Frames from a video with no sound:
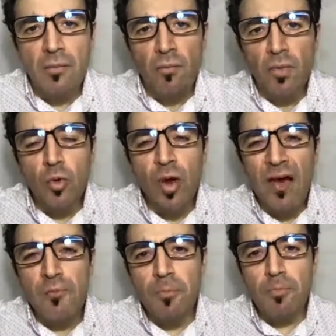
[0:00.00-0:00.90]
to have
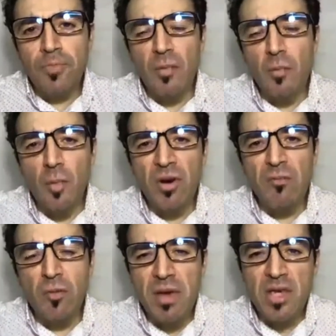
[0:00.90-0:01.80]
more
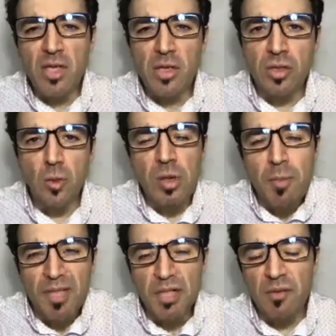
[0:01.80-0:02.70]
information, to be
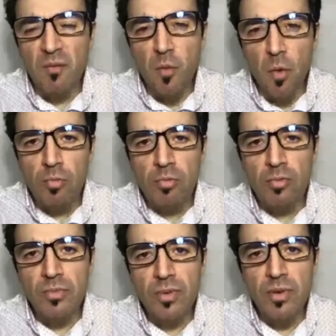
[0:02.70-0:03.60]
better informed,
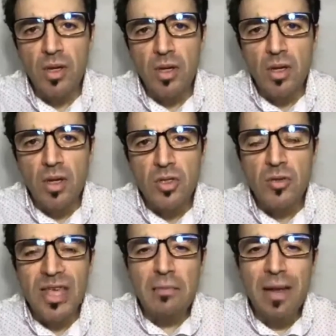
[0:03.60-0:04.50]
so they
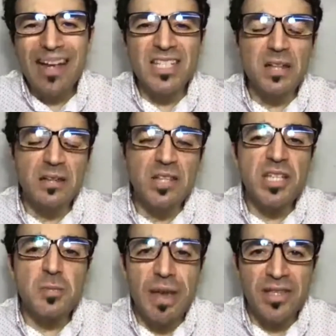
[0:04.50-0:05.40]
can manage the disease
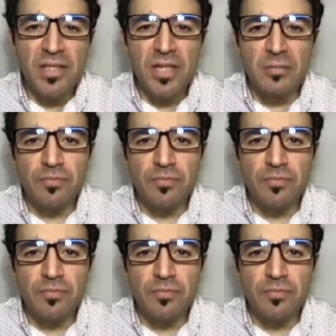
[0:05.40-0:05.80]
better,